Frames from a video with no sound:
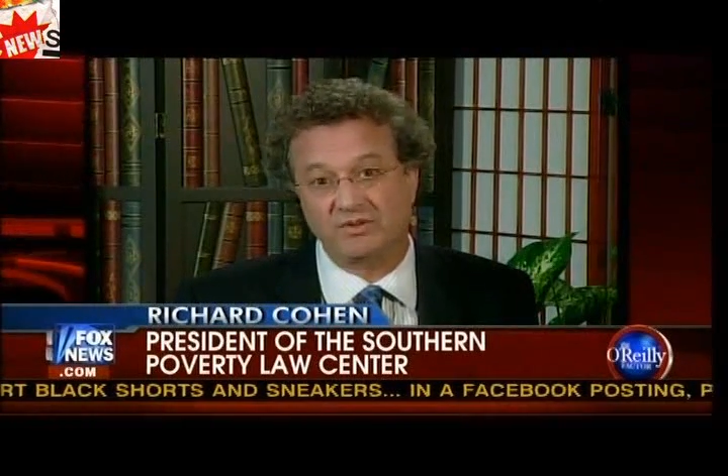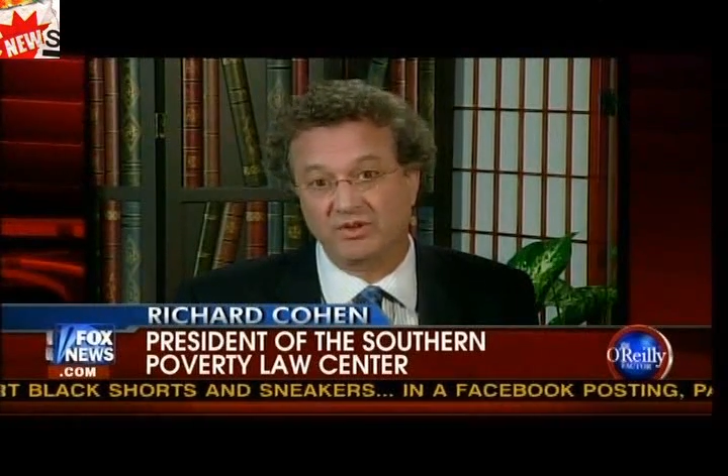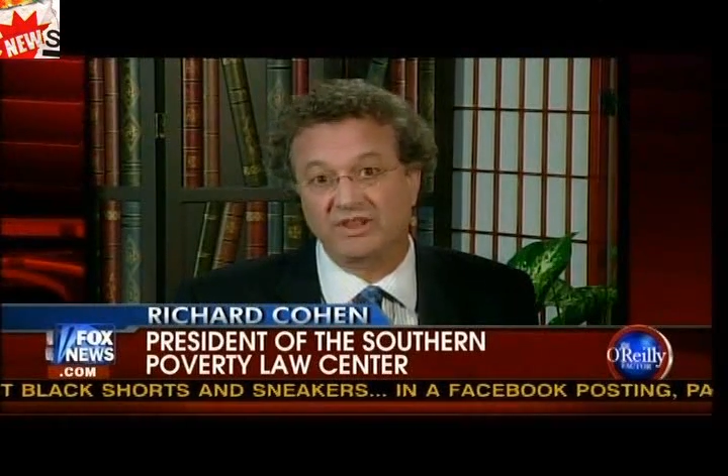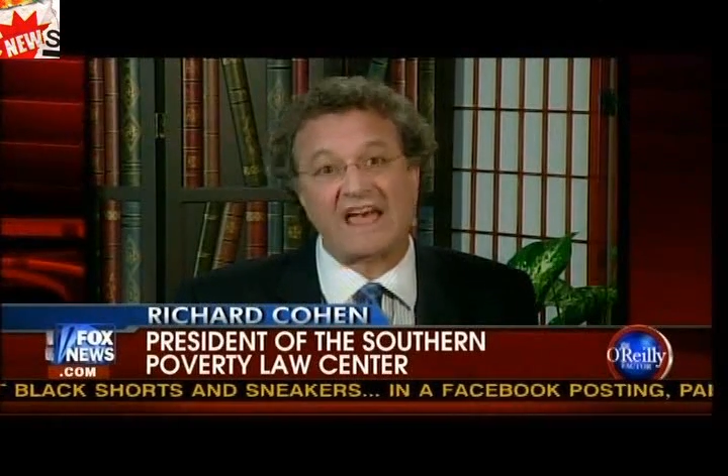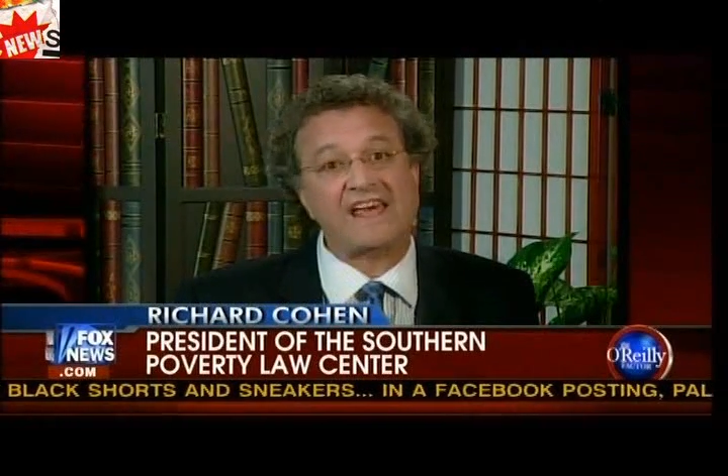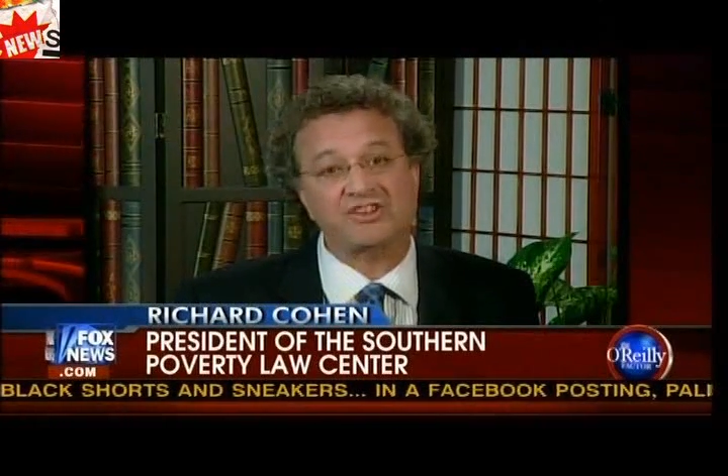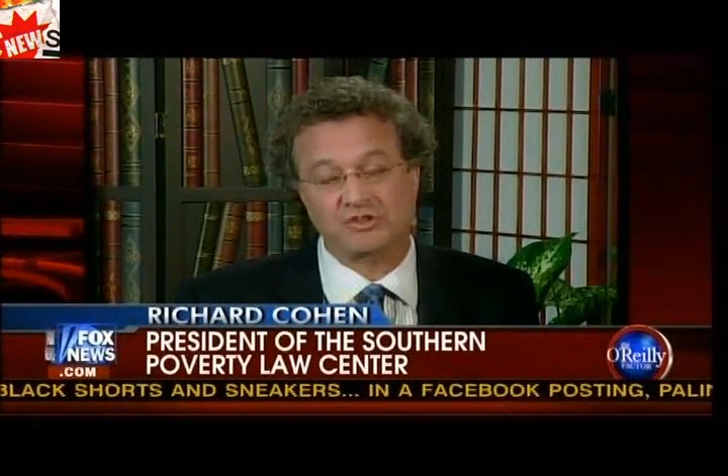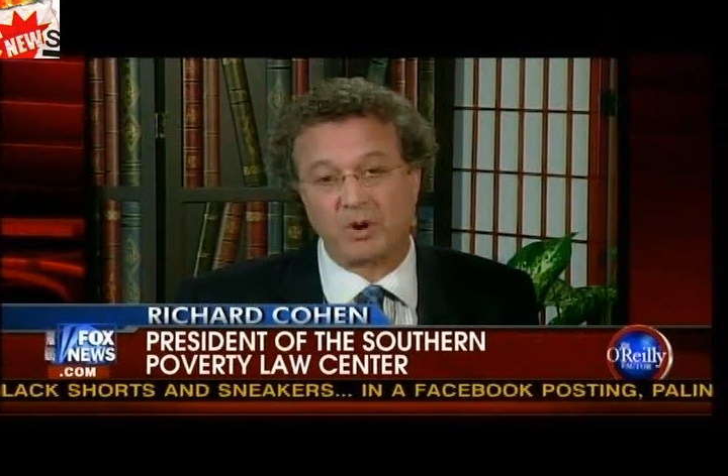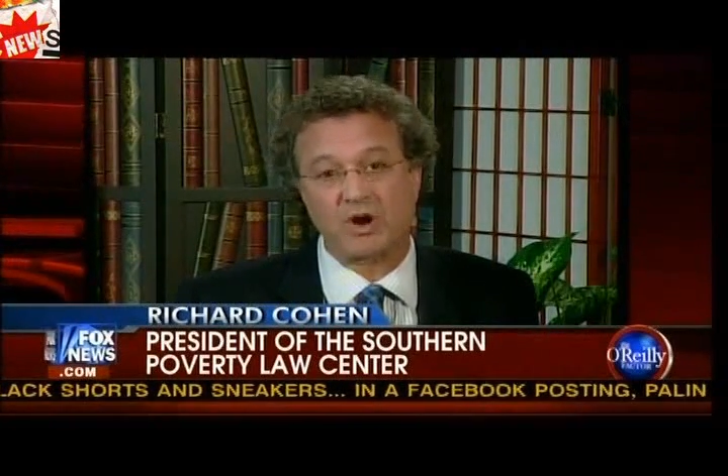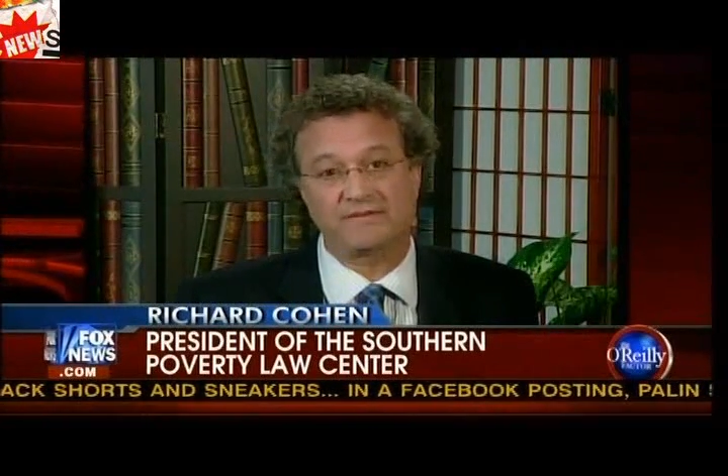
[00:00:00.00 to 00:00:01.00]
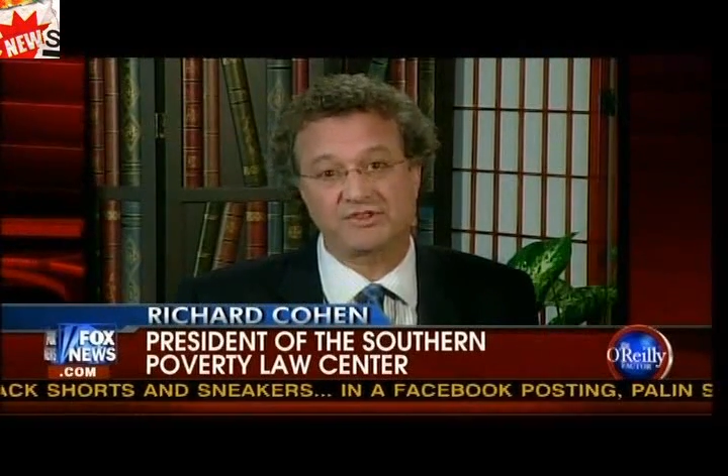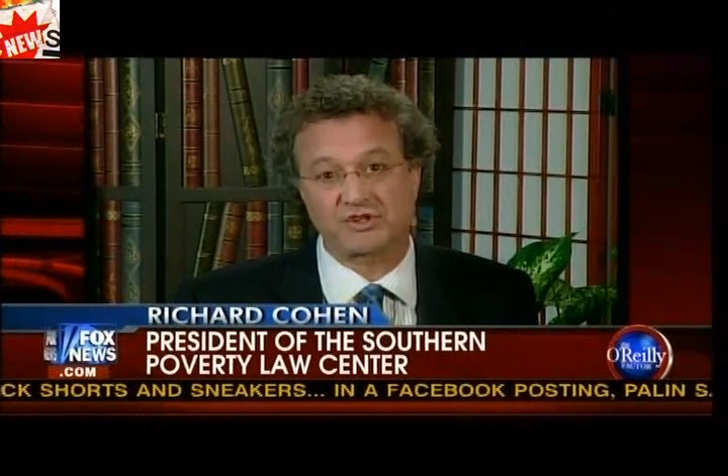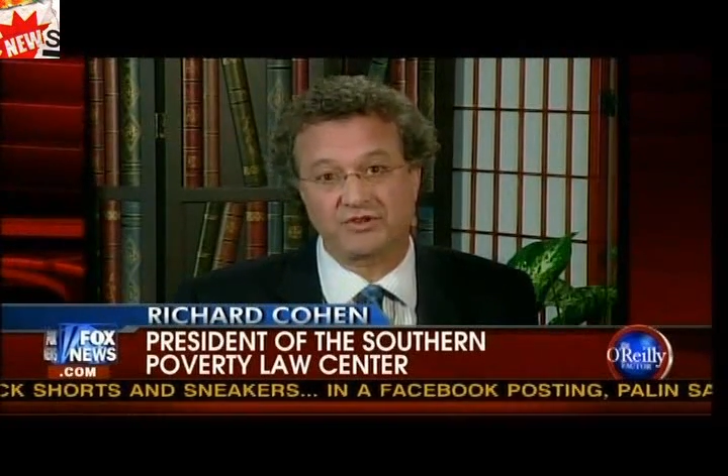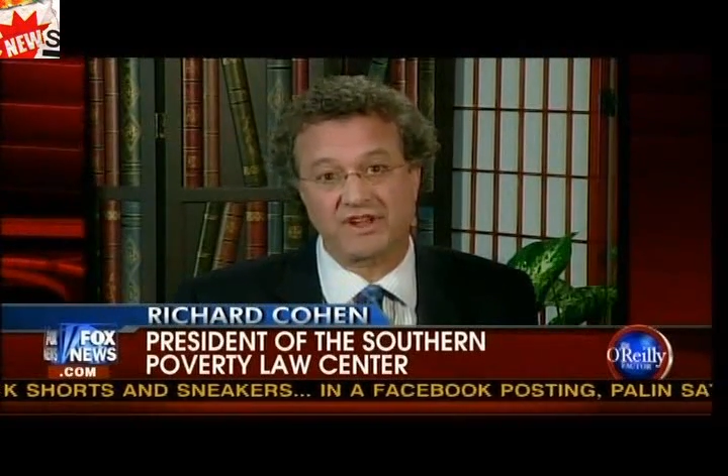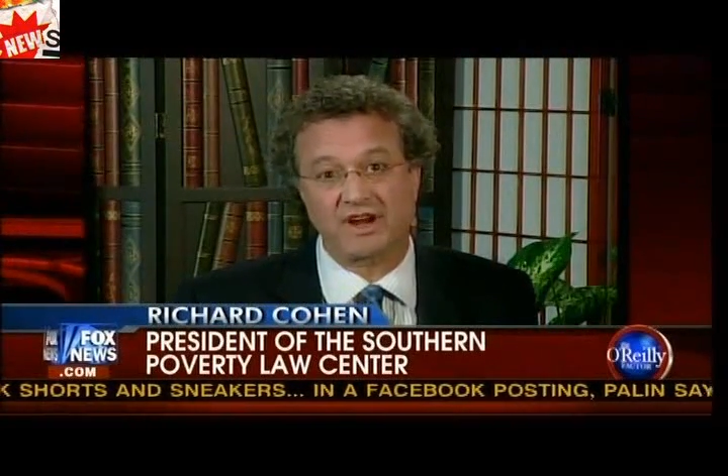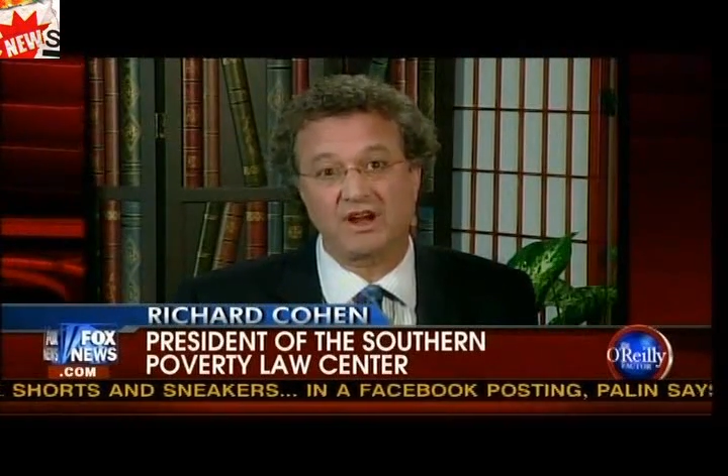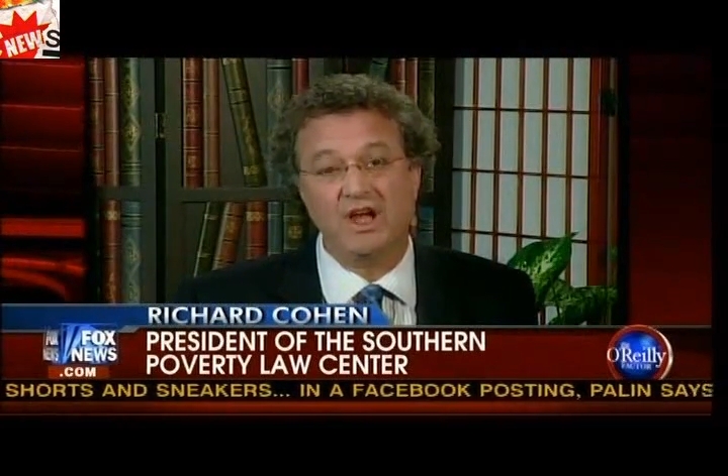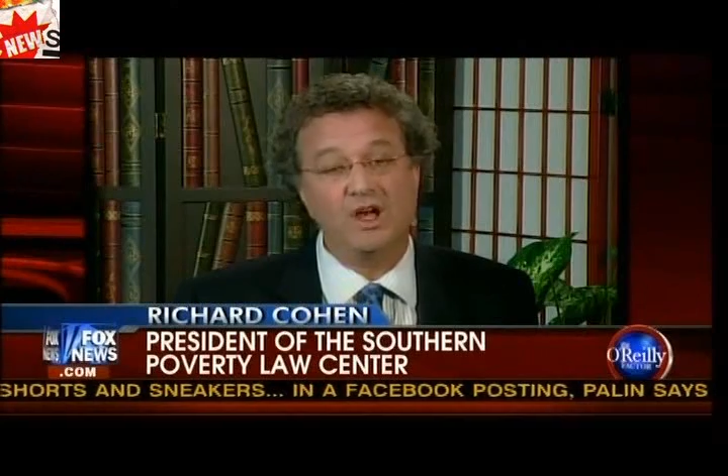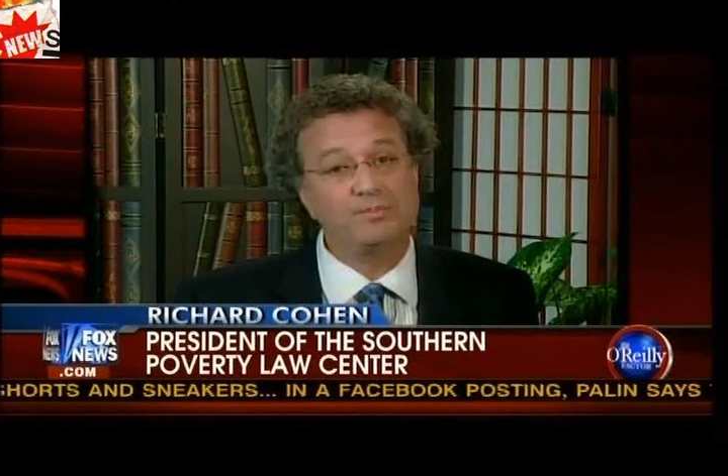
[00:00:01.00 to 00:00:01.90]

last part of his career